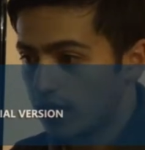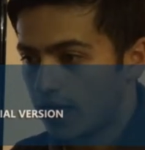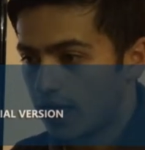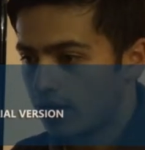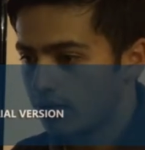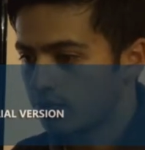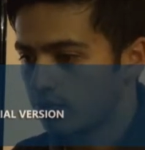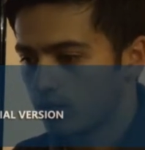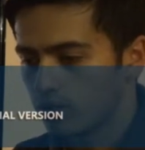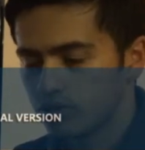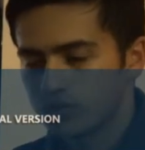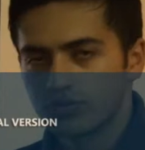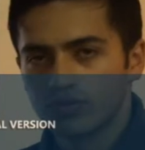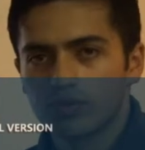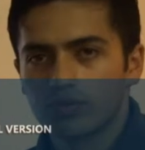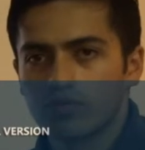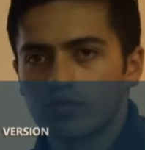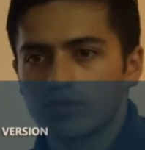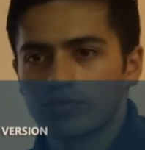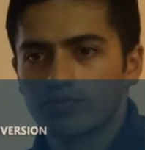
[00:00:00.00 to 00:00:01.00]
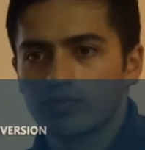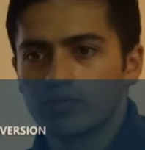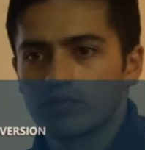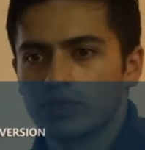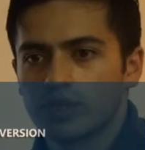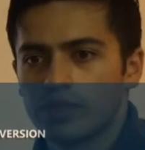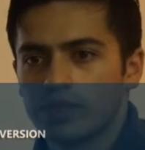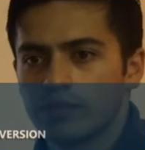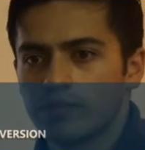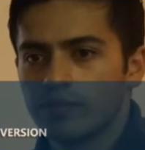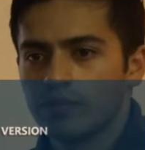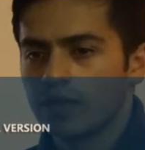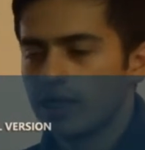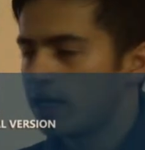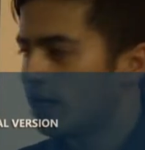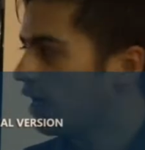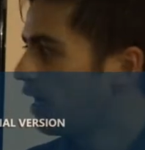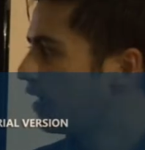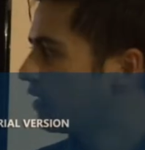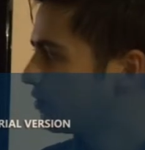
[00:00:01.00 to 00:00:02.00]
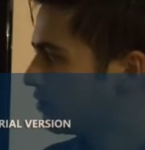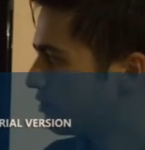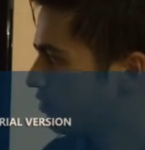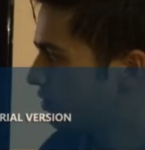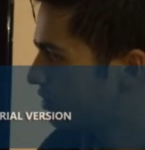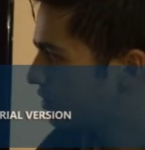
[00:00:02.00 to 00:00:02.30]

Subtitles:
I'm also agreed with him, and